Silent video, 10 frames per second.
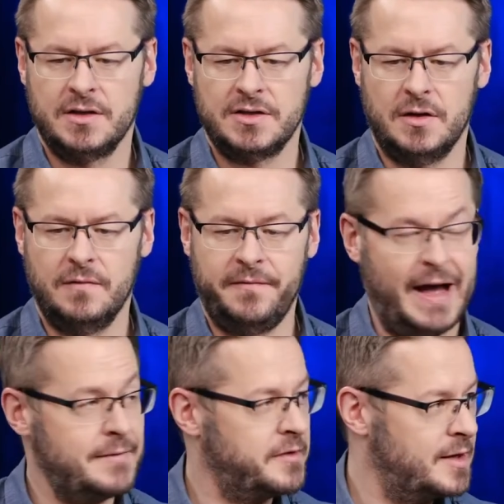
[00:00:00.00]
So
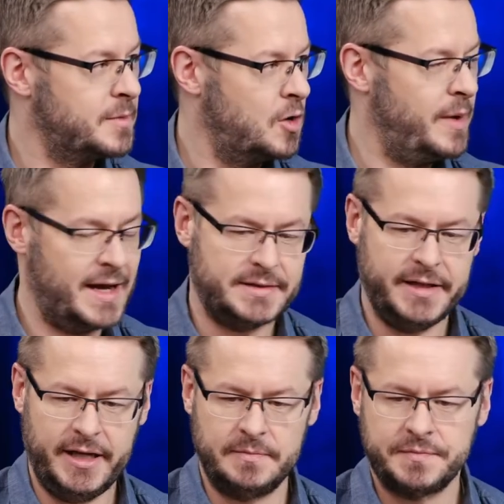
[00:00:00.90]
5 of them go back
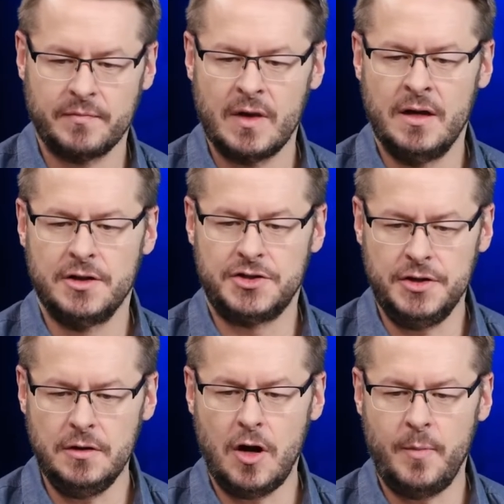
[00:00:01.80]
to him.
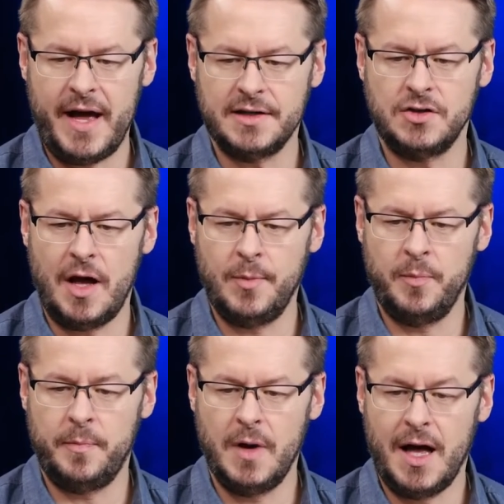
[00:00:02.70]
2 go back to
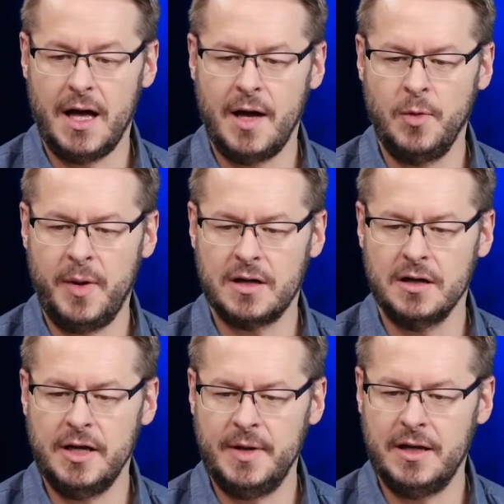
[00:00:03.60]
Abu
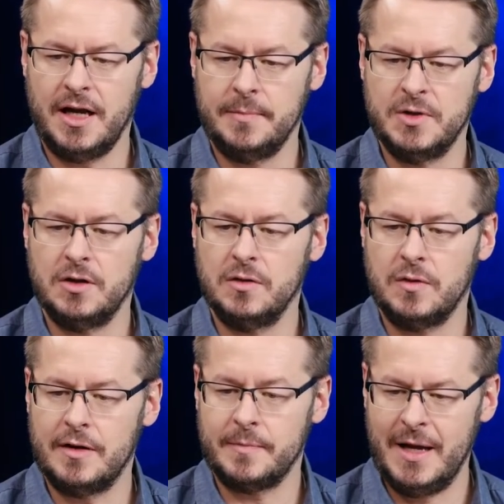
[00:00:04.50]
Bakr ibn Abdul
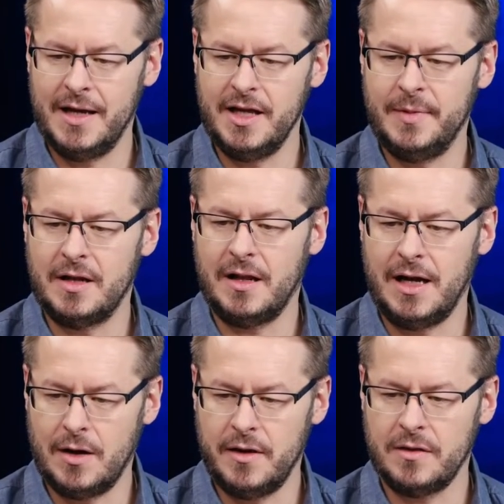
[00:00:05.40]
Rahman ibn
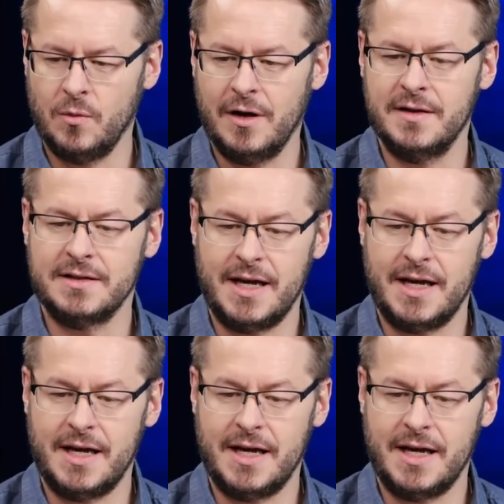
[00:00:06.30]
al-Harith, one of the